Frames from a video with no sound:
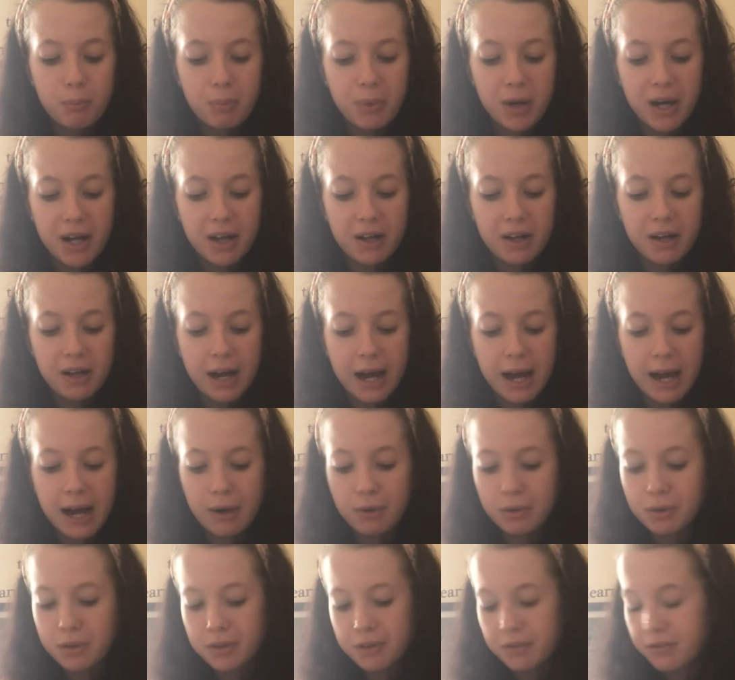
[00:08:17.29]
But
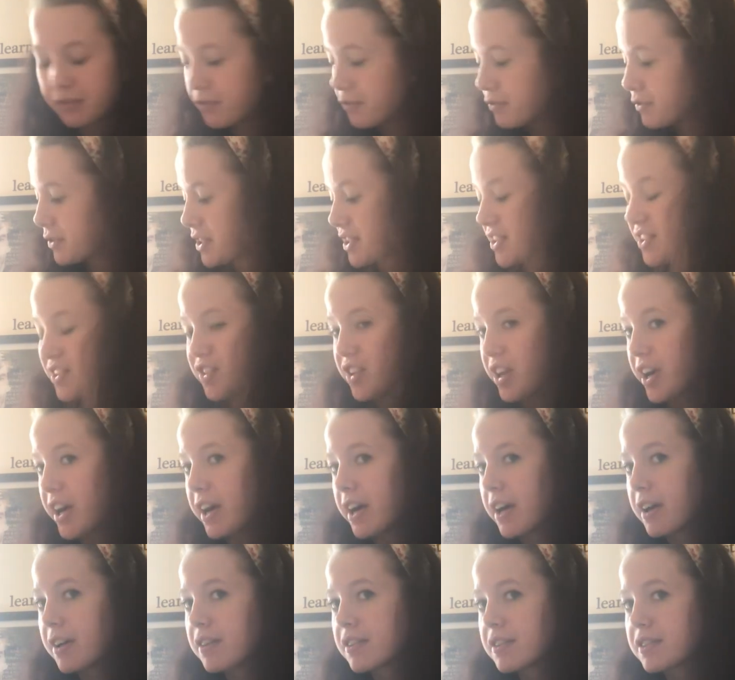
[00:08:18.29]
out of the
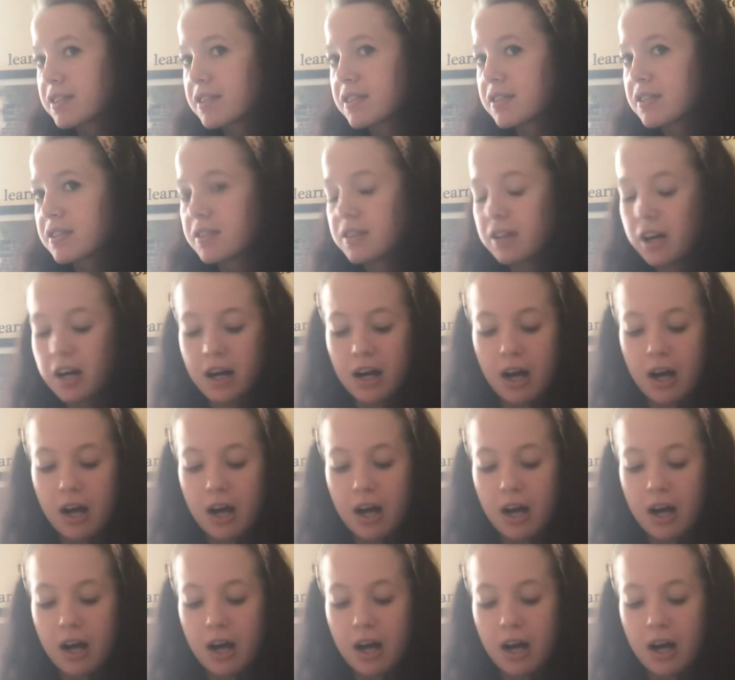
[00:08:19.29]
6,